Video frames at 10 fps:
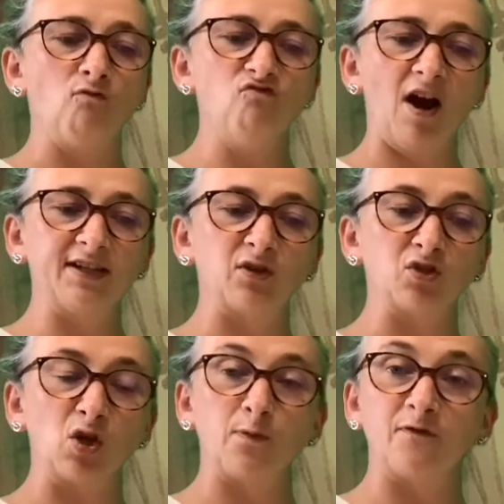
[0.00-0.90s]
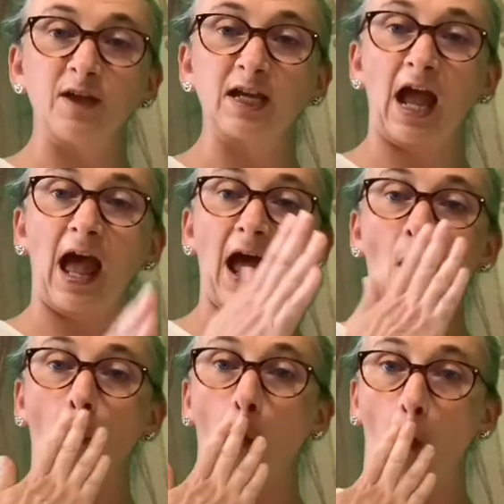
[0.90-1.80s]
right on top of the
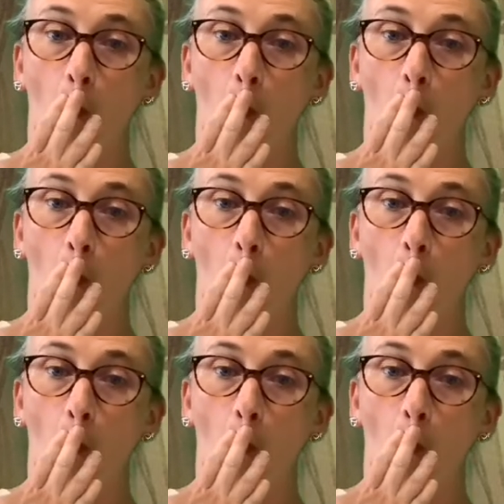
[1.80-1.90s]
cow.